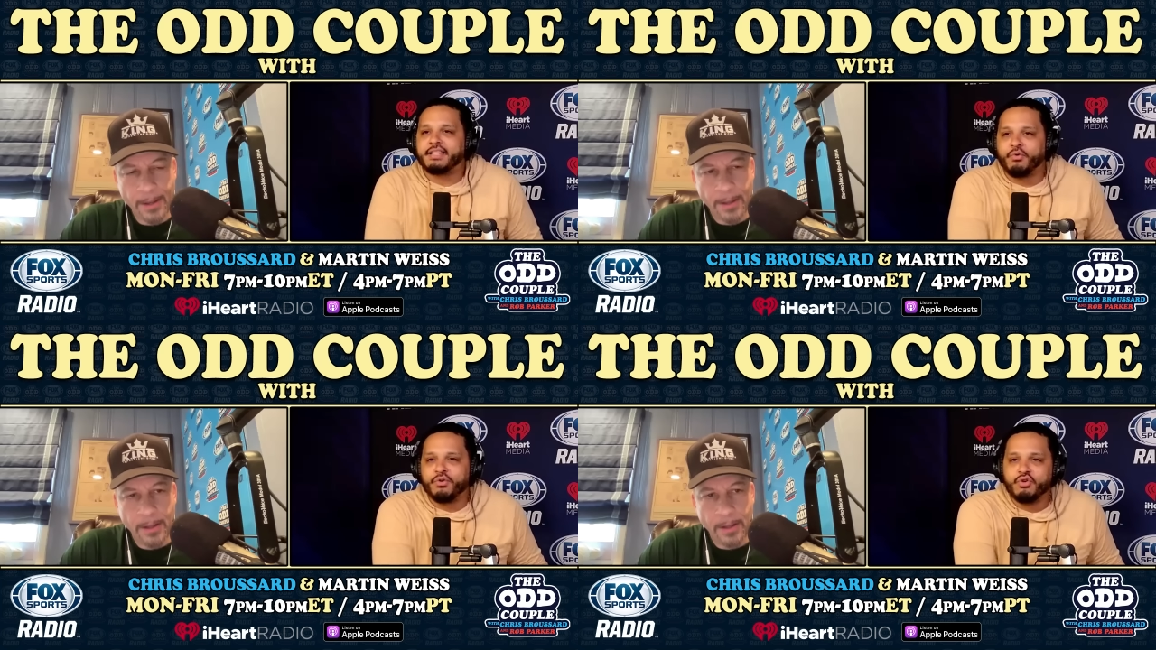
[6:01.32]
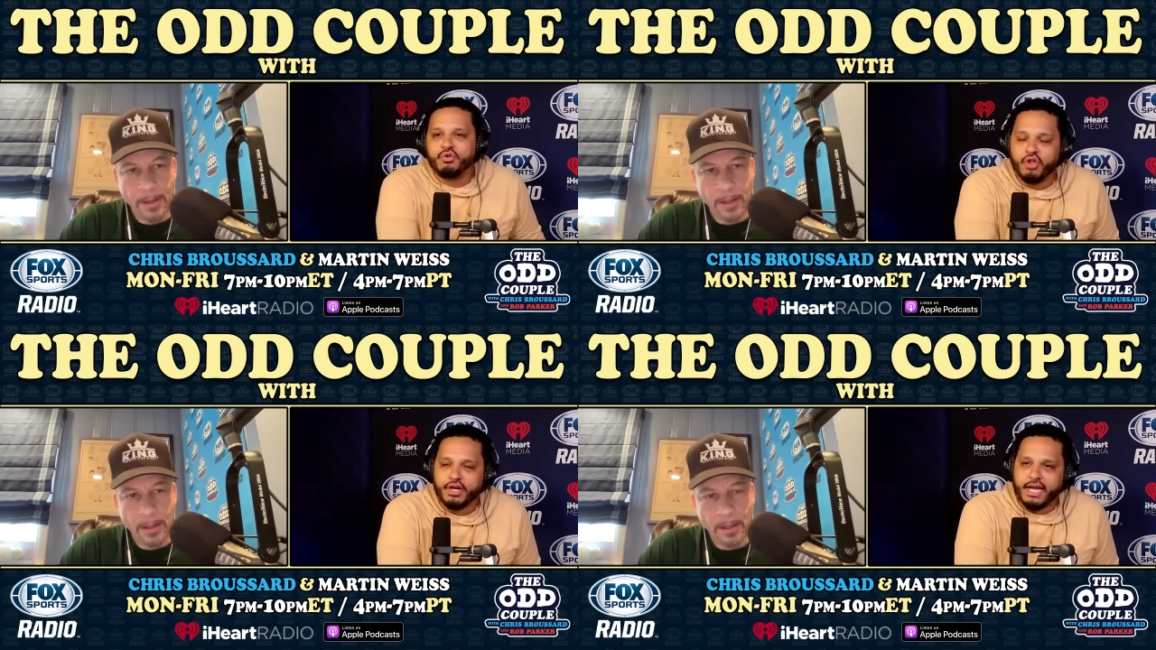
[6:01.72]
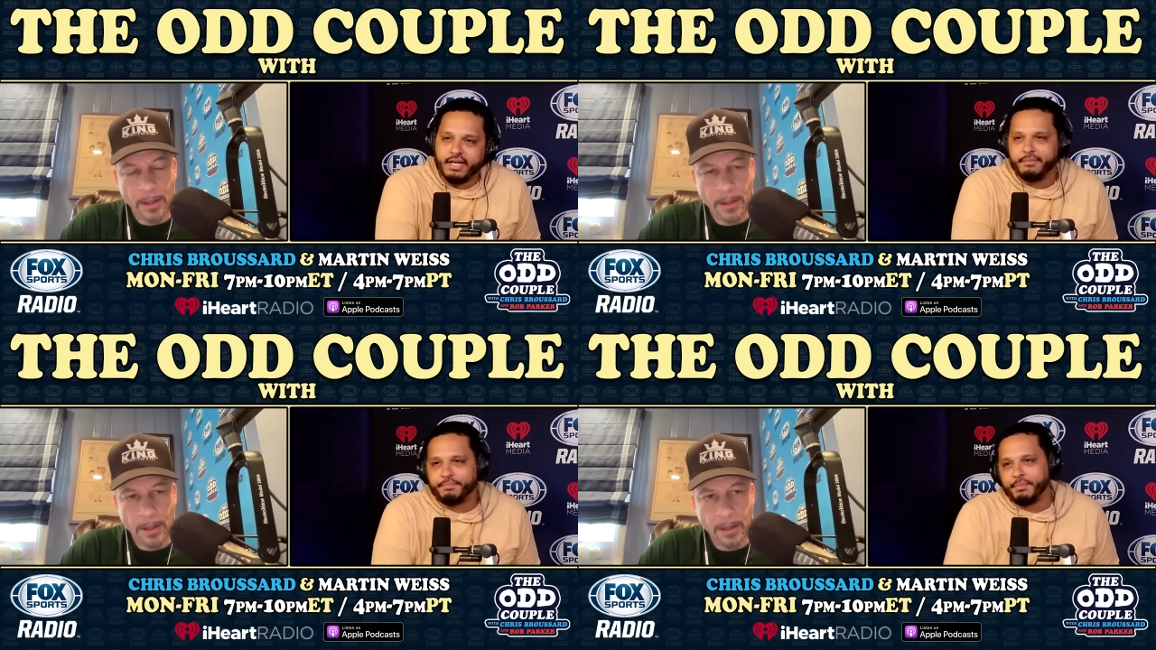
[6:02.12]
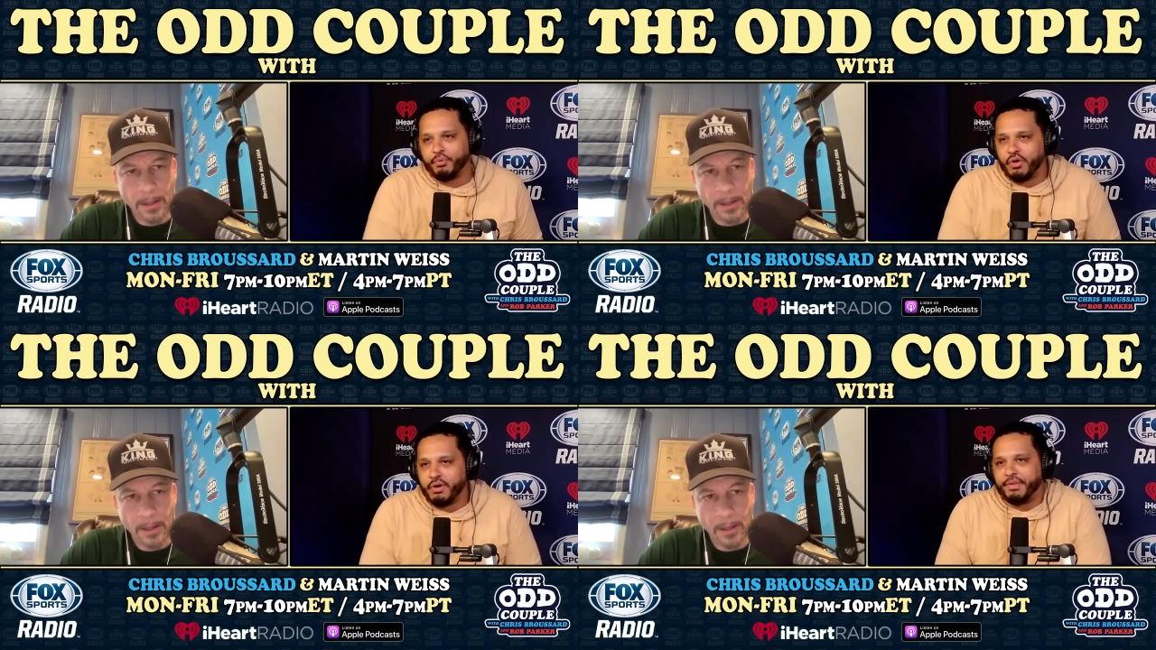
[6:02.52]
Speaker 1: think when you look, and then people
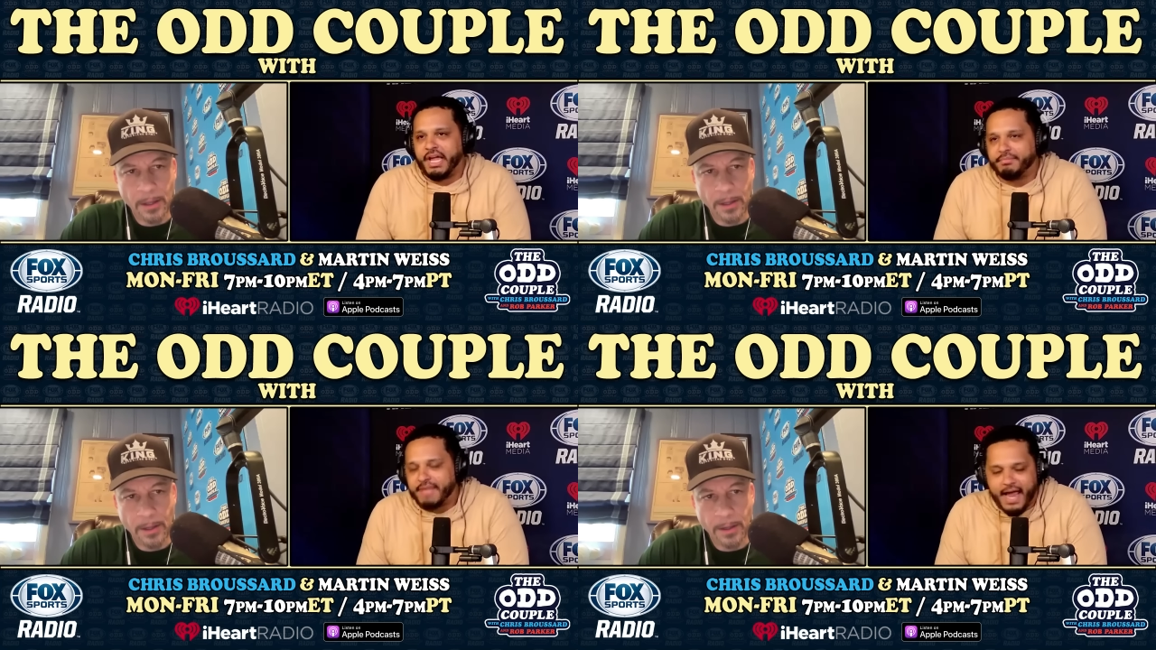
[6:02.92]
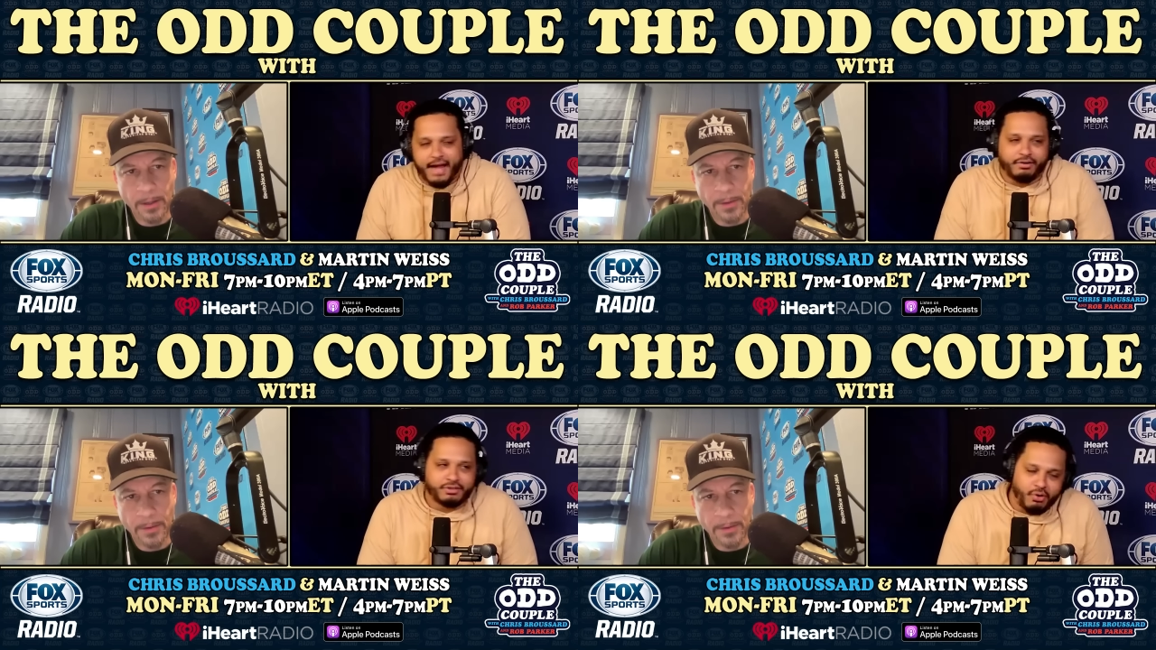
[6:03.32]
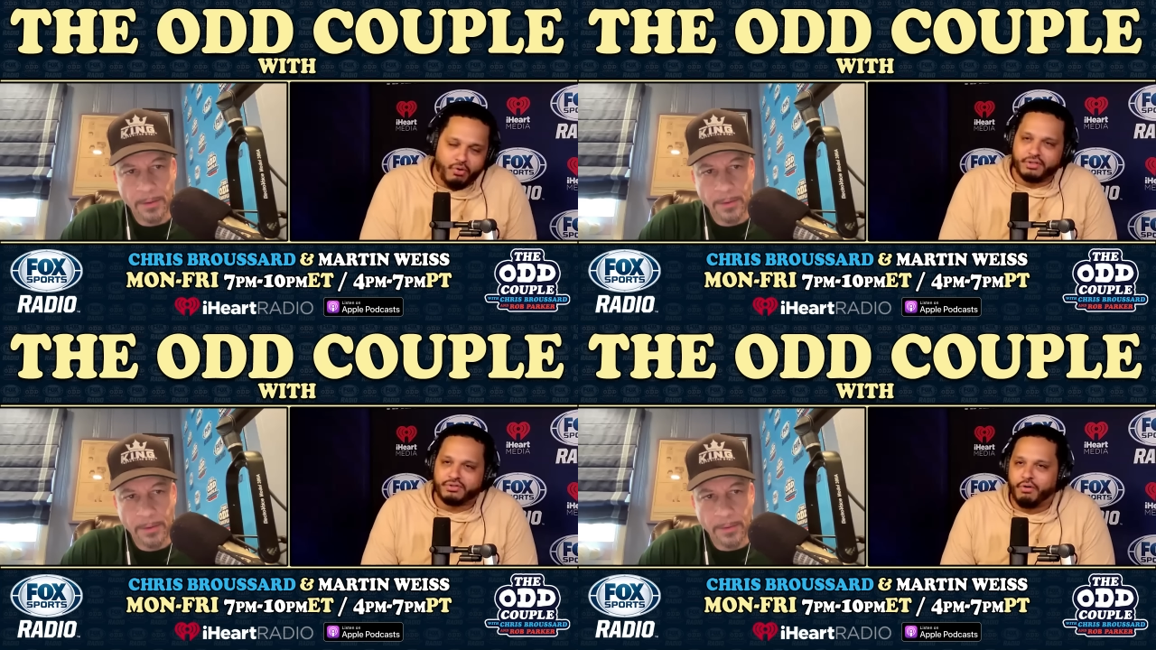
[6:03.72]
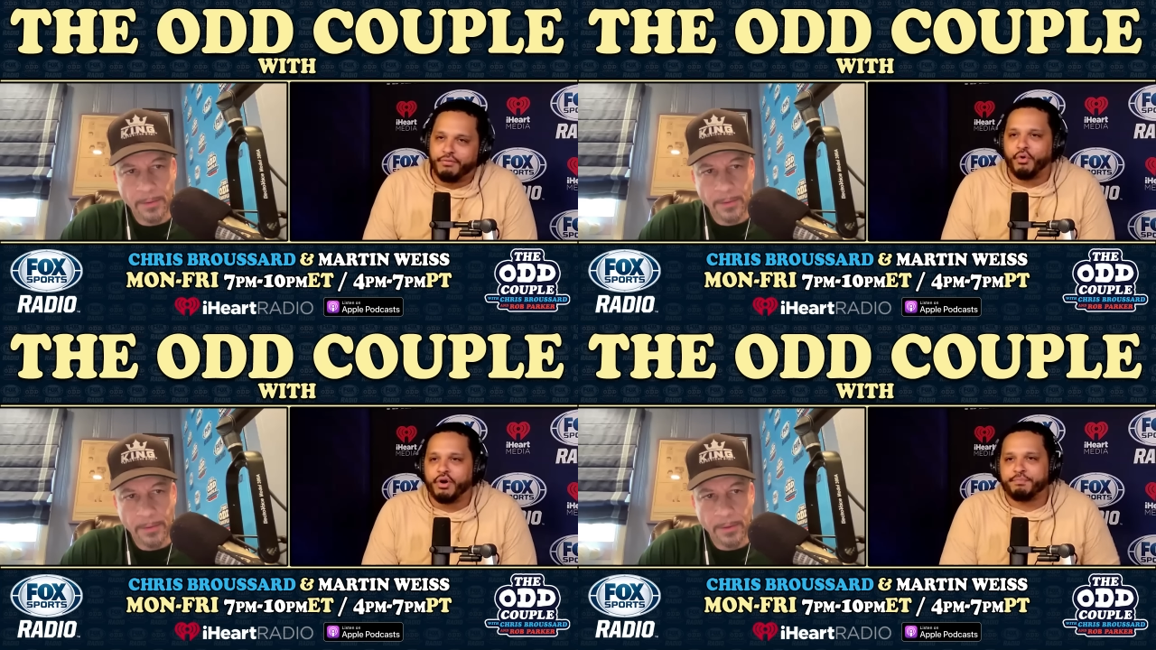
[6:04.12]
want to blame Dak or so on and so
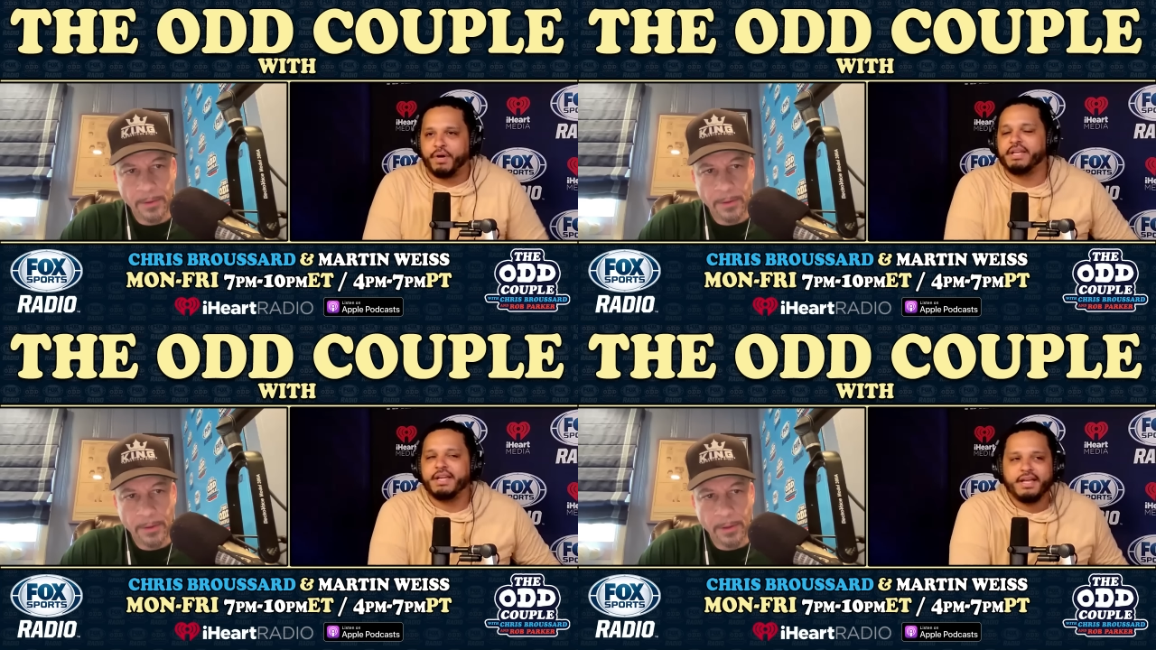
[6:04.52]
forth, but